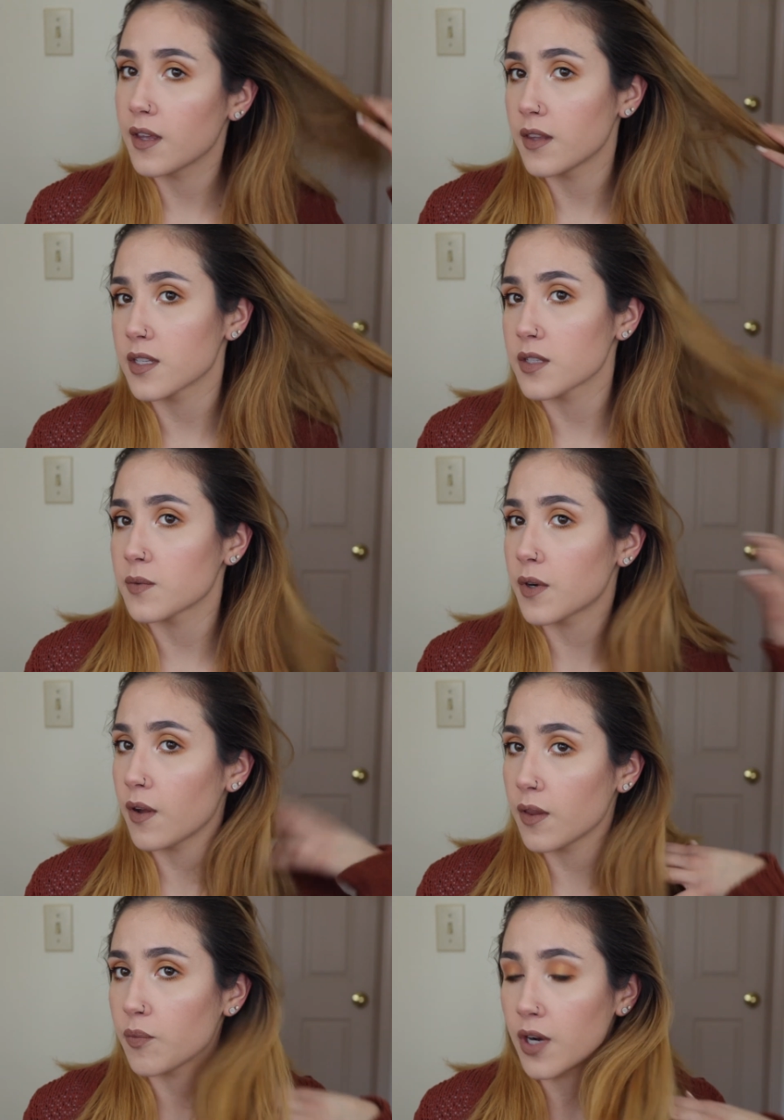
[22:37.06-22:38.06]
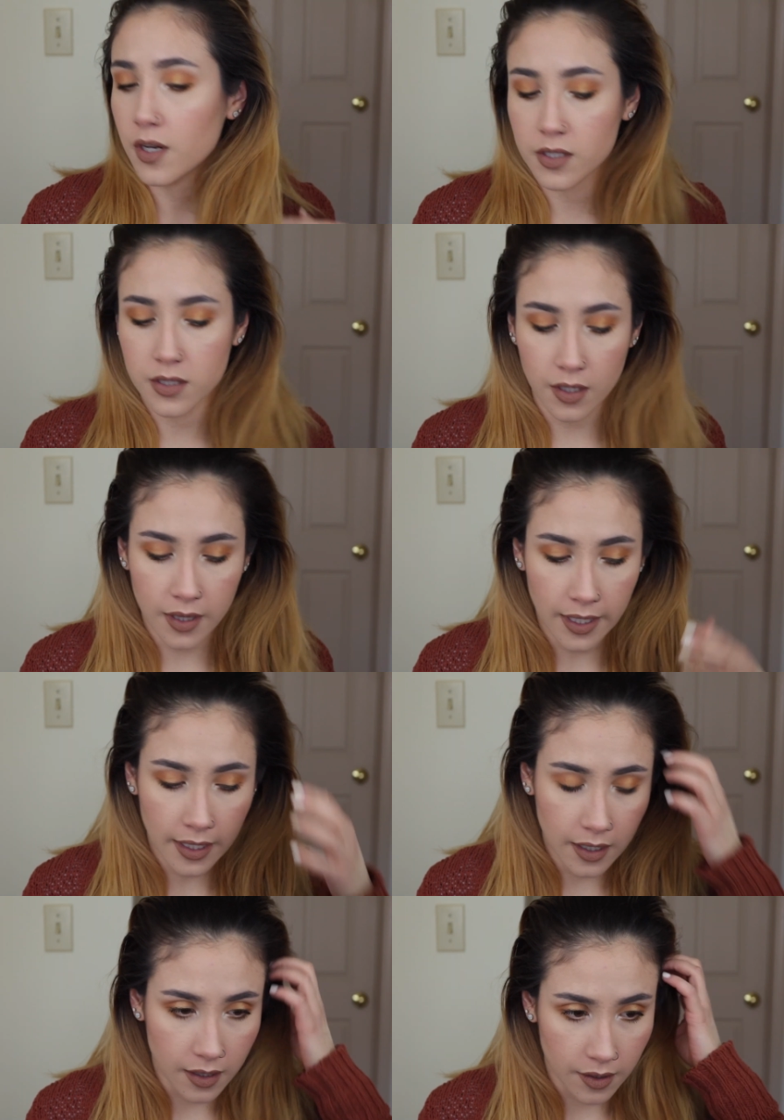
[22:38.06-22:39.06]
This is what all the products look
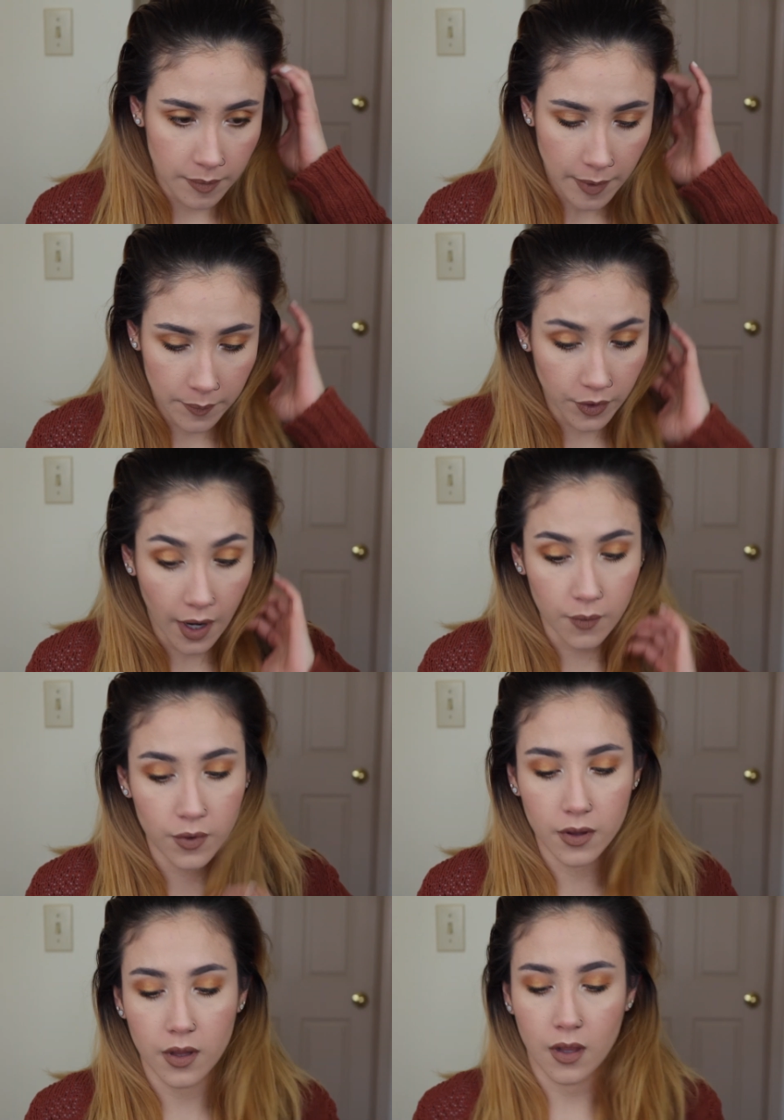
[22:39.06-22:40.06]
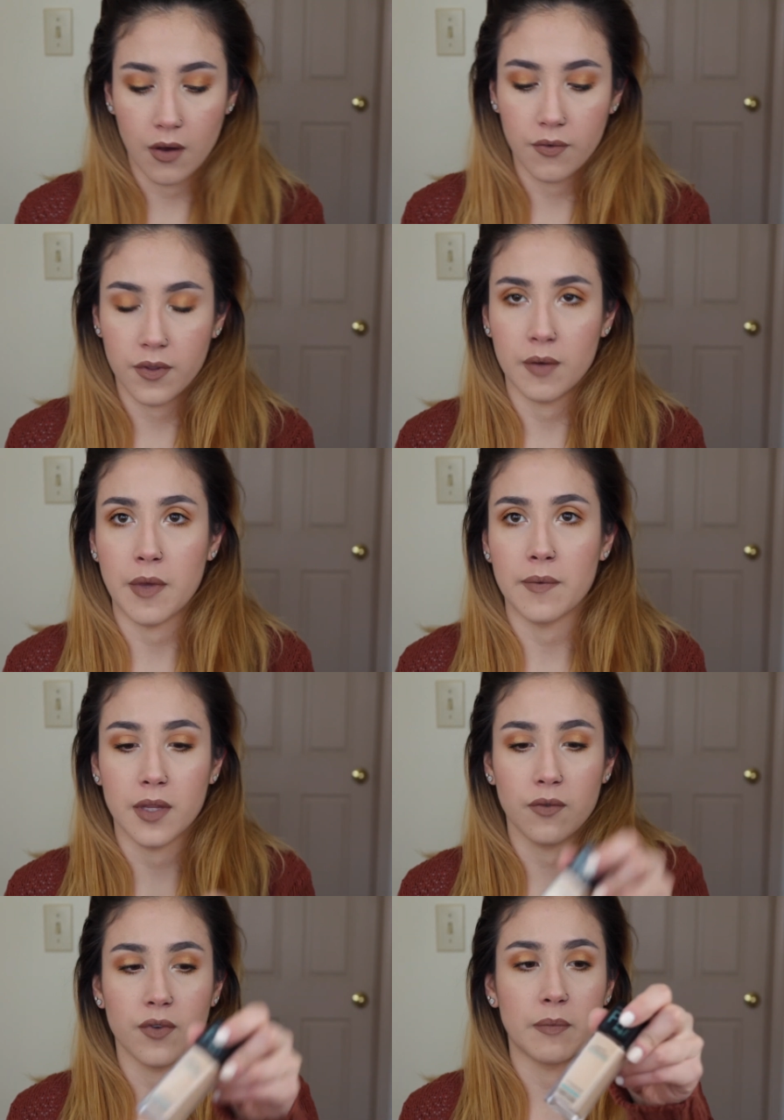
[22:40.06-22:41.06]
like. Um, I'm, i really love the
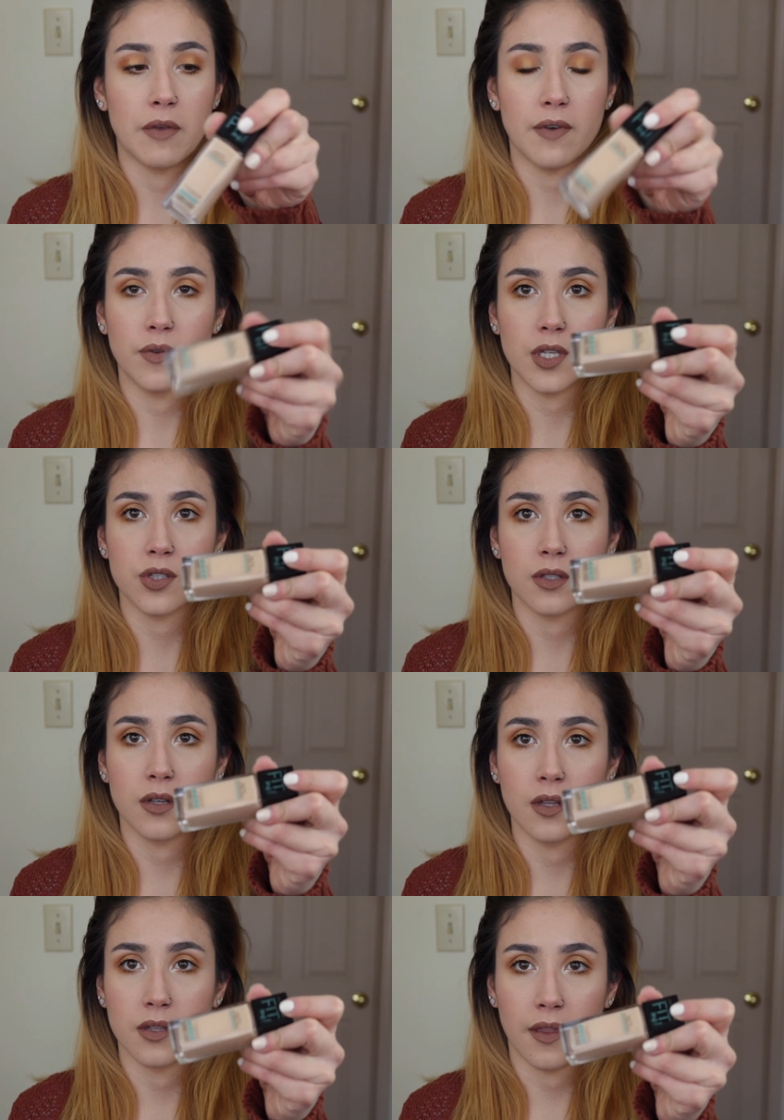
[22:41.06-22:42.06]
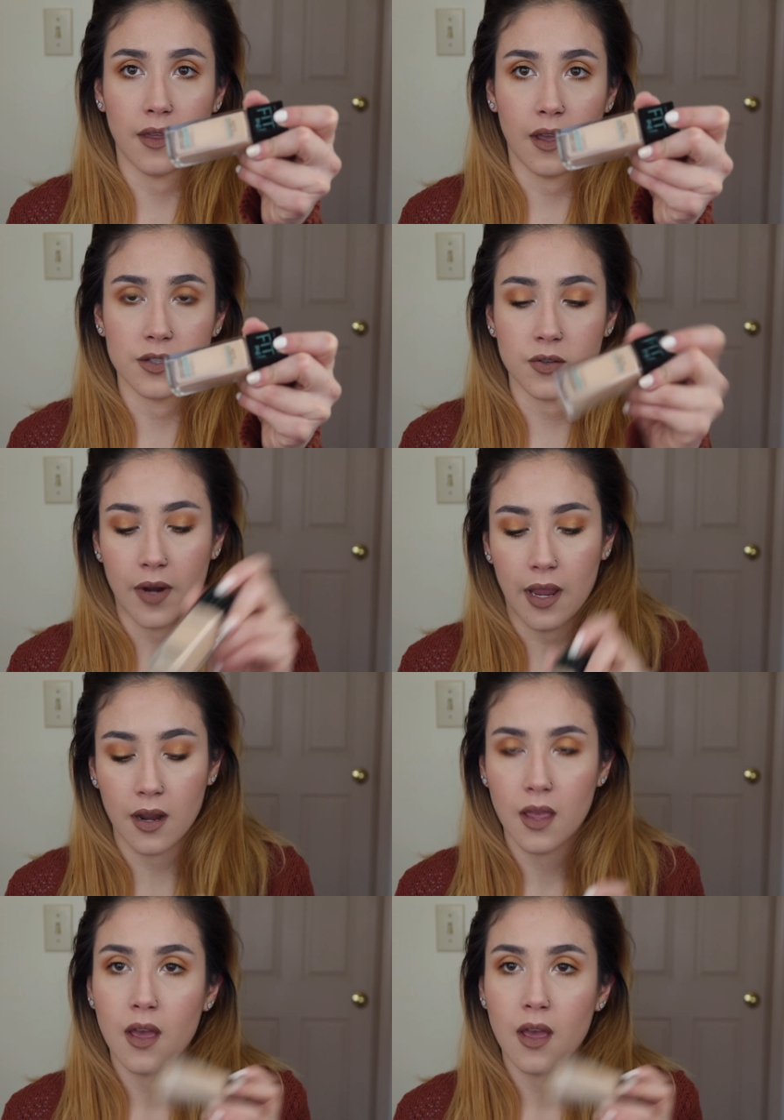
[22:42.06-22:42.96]
Maybelline Fit Me foundation. It, I think it's great.